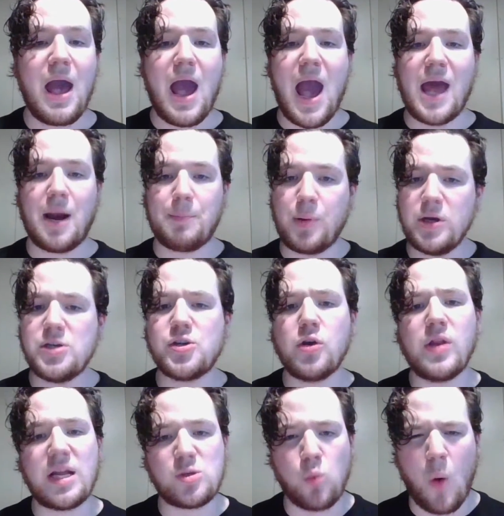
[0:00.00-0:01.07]
And I'm pretty sure
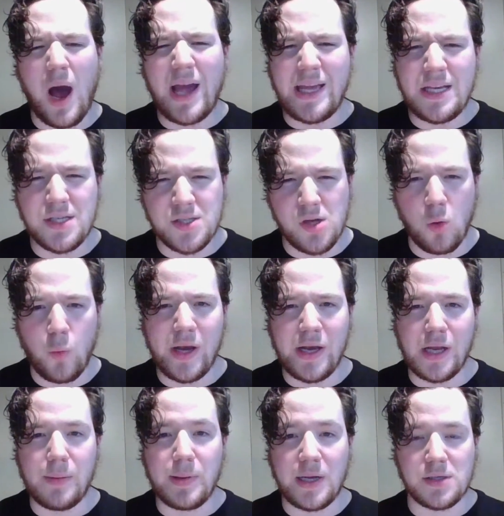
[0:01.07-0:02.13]
that's why he's so
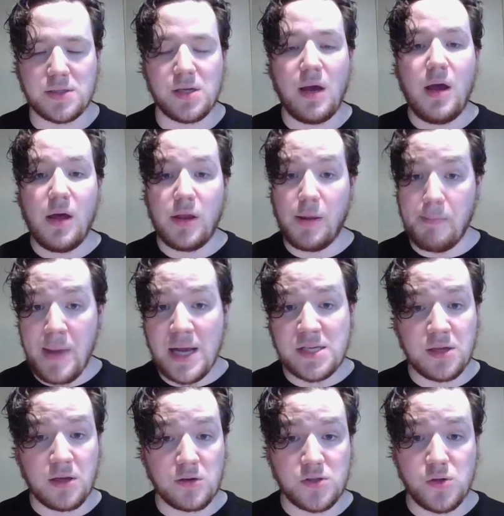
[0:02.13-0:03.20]
winded, because the minks
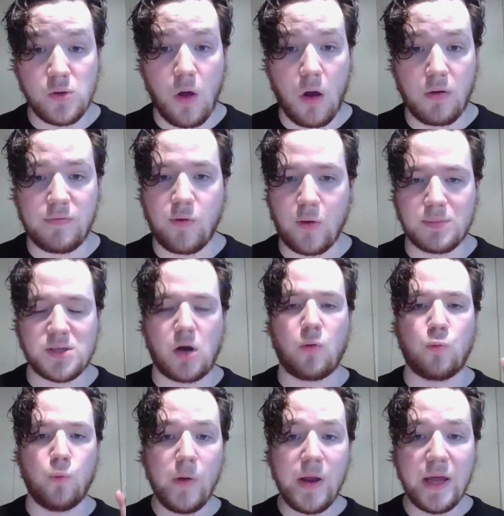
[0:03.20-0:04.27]
in their Sulong forms are
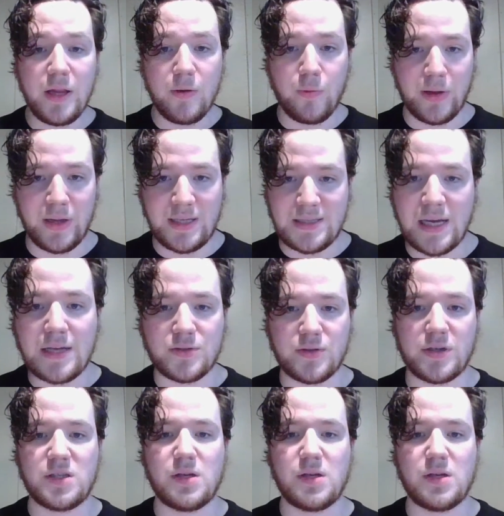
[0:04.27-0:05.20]
really, really dangerous.